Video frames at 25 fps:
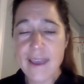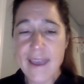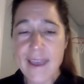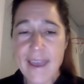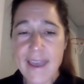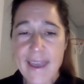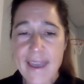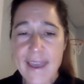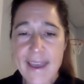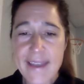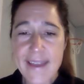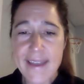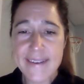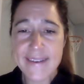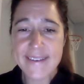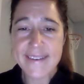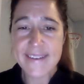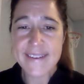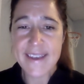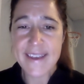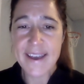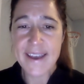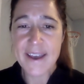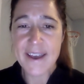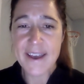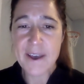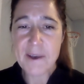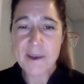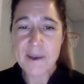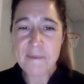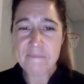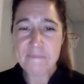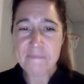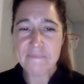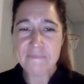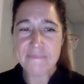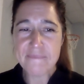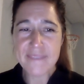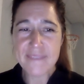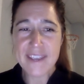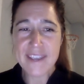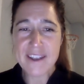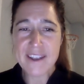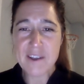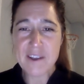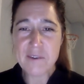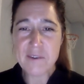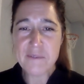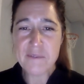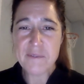and
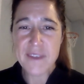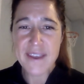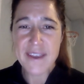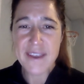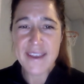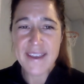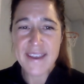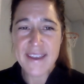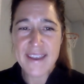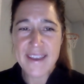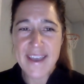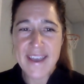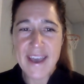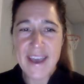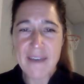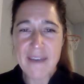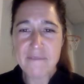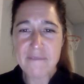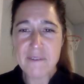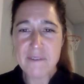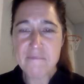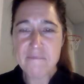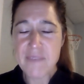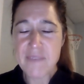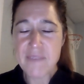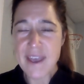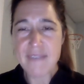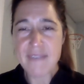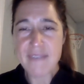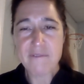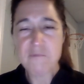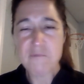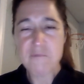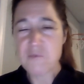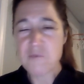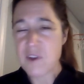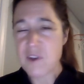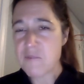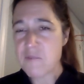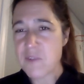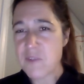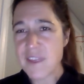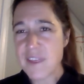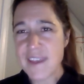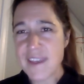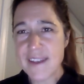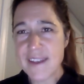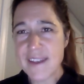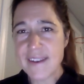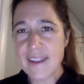have them run with
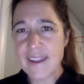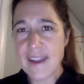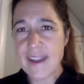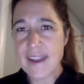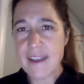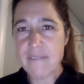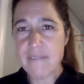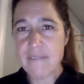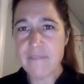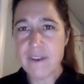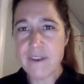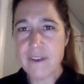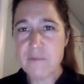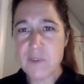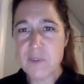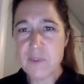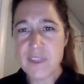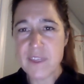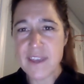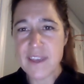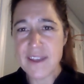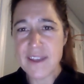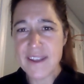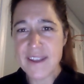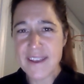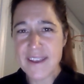it and have fun with it.